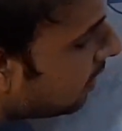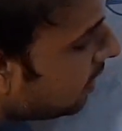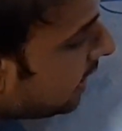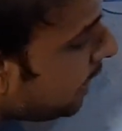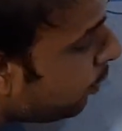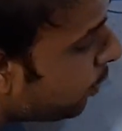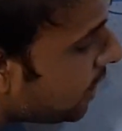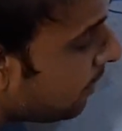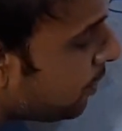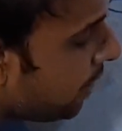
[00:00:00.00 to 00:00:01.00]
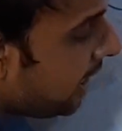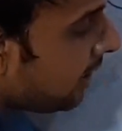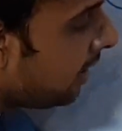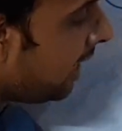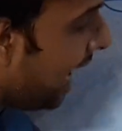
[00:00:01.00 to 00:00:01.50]
Pseudo substrate.
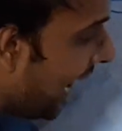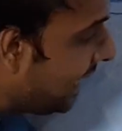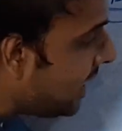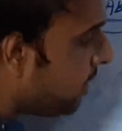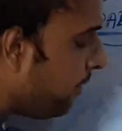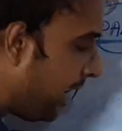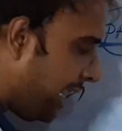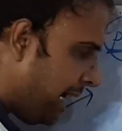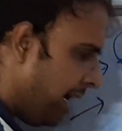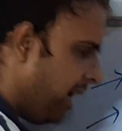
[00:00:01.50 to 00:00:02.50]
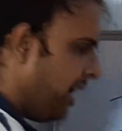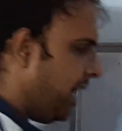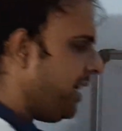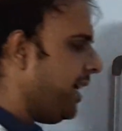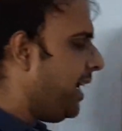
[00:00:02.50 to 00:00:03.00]
And it's very
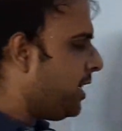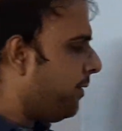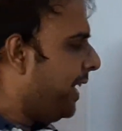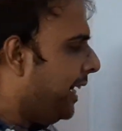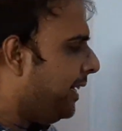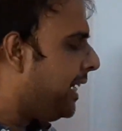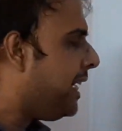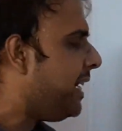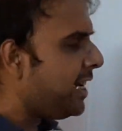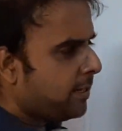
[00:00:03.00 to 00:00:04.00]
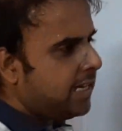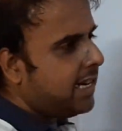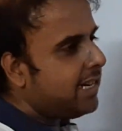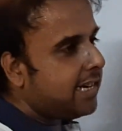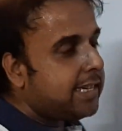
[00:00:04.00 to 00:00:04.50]
tedious.
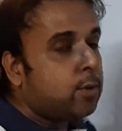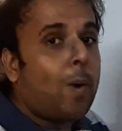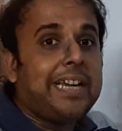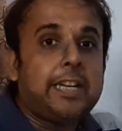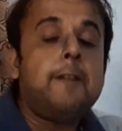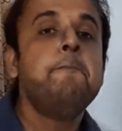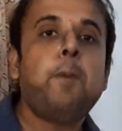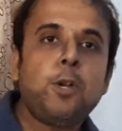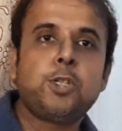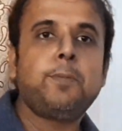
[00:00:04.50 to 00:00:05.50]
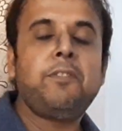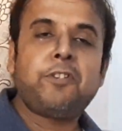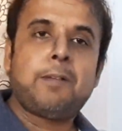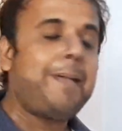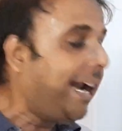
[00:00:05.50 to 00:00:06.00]
It's quite impossible
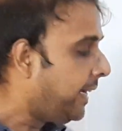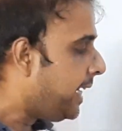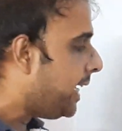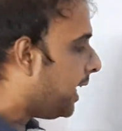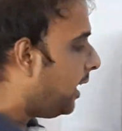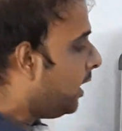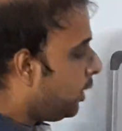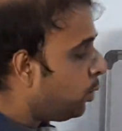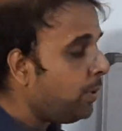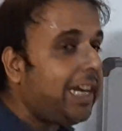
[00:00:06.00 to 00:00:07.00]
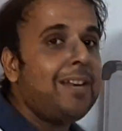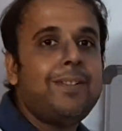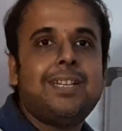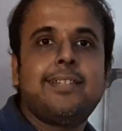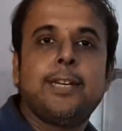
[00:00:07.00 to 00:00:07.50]
for a bacteria to deal
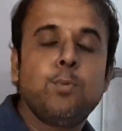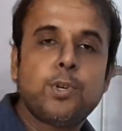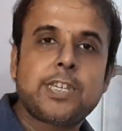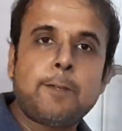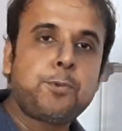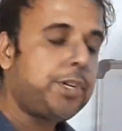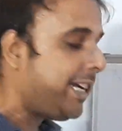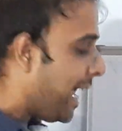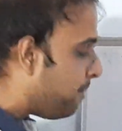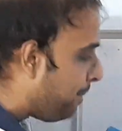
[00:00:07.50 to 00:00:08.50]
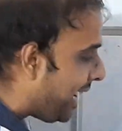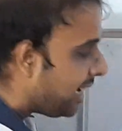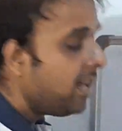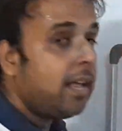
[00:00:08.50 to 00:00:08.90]
with the pseudo substrate and make